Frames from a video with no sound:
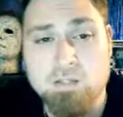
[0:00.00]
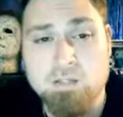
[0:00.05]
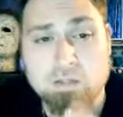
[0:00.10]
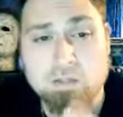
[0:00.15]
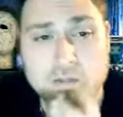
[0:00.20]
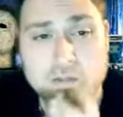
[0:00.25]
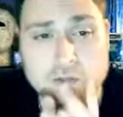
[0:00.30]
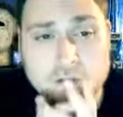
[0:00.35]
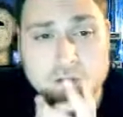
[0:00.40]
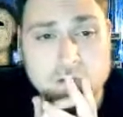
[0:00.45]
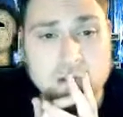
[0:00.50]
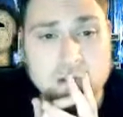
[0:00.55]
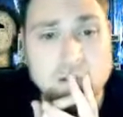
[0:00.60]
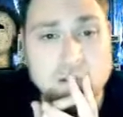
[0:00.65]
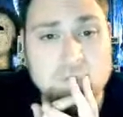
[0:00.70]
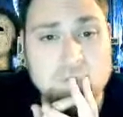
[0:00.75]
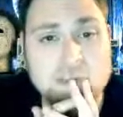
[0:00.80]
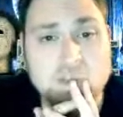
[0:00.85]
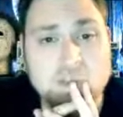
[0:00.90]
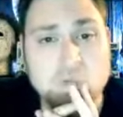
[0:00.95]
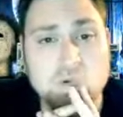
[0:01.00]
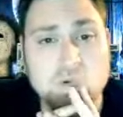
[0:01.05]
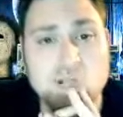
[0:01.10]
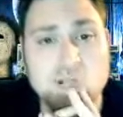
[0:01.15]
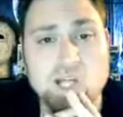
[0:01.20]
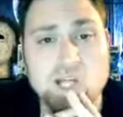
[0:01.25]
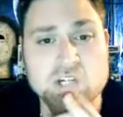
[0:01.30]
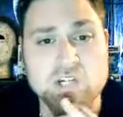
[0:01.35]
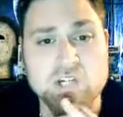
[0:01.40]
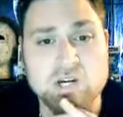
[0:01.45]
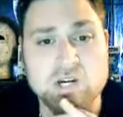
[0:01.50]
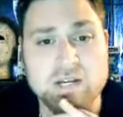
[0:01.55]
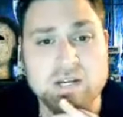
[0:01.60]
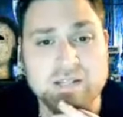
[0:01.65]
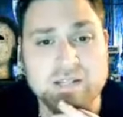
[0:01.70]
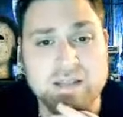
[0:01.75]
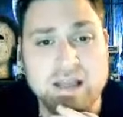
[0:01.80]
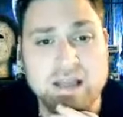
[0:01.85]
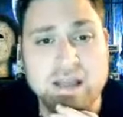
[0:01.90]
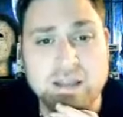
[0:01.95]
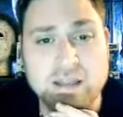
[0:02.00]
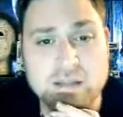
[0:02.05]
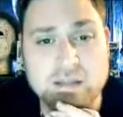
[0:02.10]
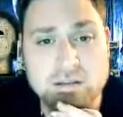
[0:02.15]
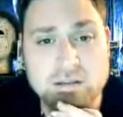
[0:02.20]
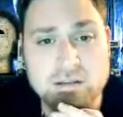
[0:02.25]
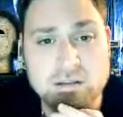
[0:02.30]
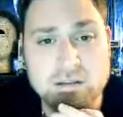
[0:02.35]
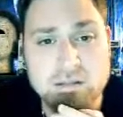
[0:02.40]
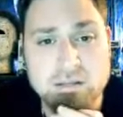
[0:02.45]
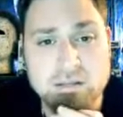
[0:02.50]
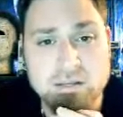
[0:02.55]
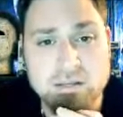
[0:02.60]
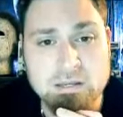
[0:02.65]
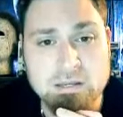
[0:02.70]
to, you know what I mean, to realize you're gonna die and